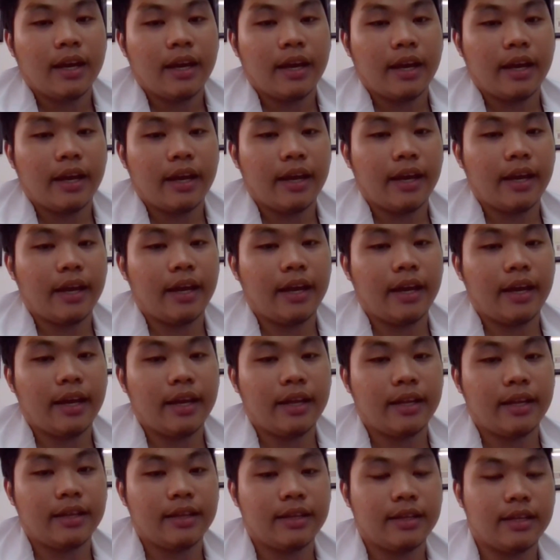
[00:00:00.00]

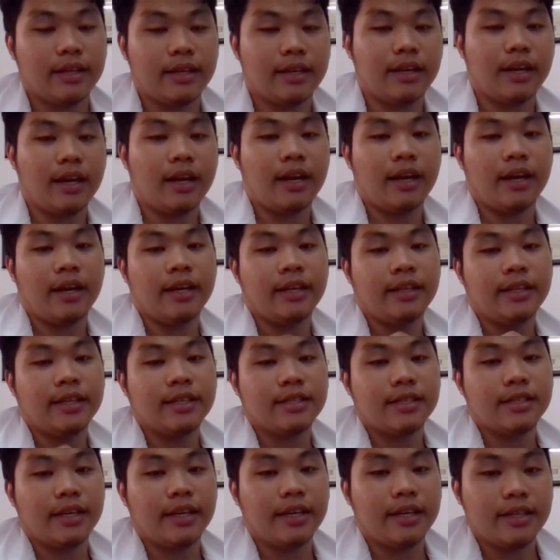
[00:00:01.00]
and it is
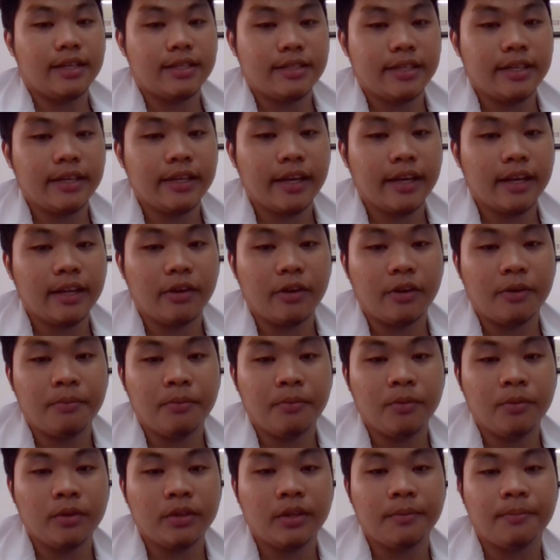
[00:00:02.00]
a single or
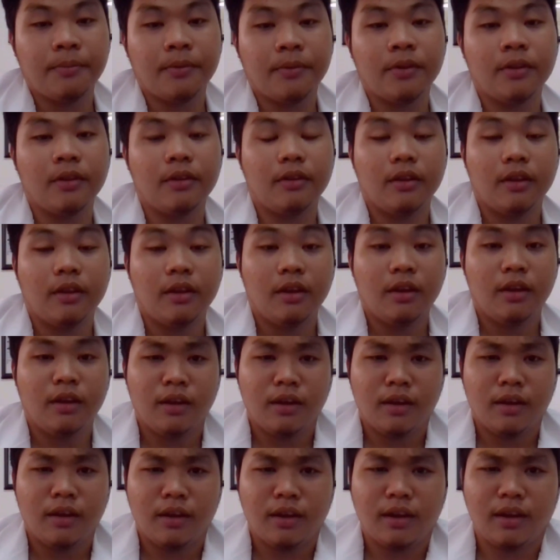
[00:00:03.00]
multiple
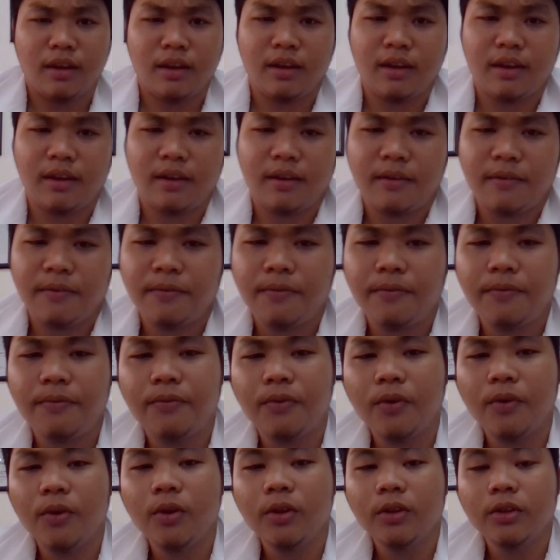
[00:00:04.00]
uh,
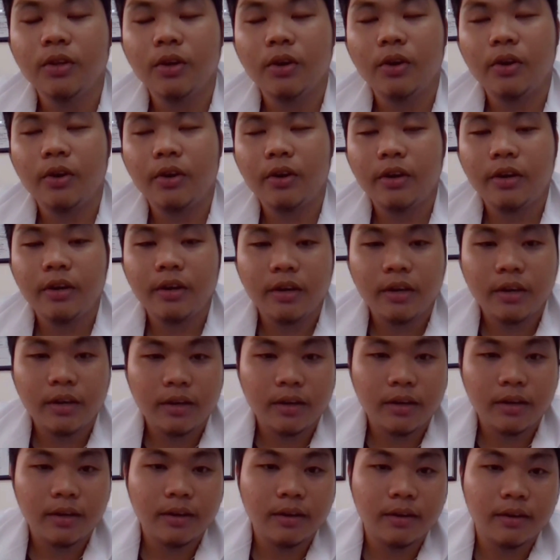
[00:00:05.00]
fold or
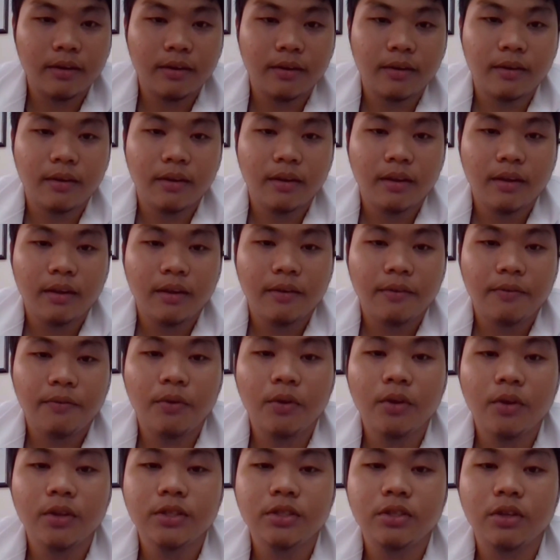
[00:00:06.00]

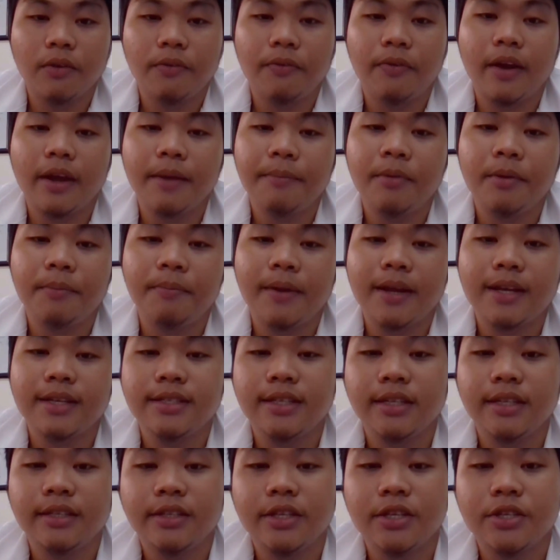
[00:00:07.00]
folds of
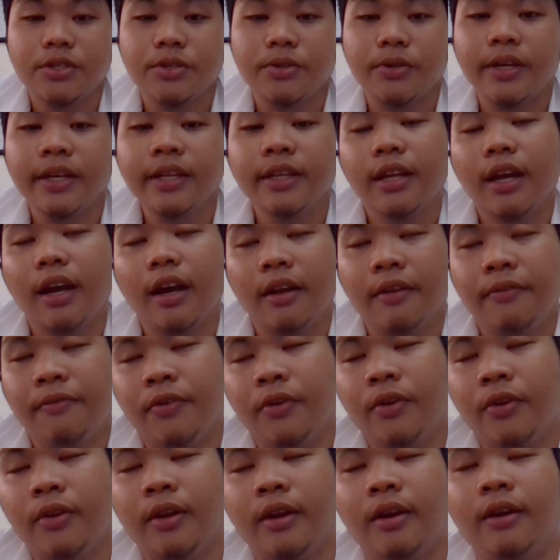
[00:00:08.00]
hyperplastic tissue in the
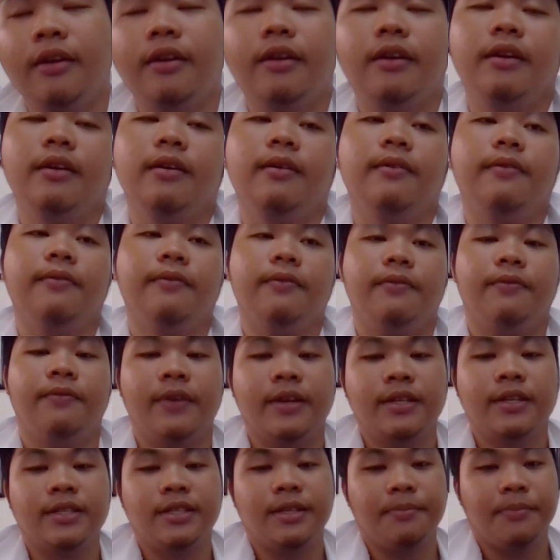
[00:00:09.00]
alveolar
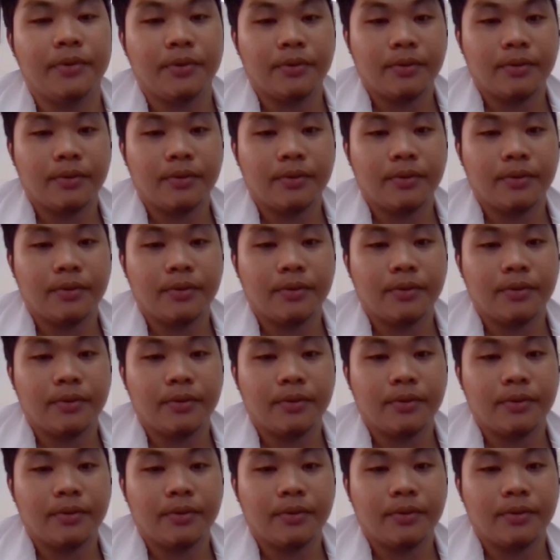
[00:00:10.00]
vestibule.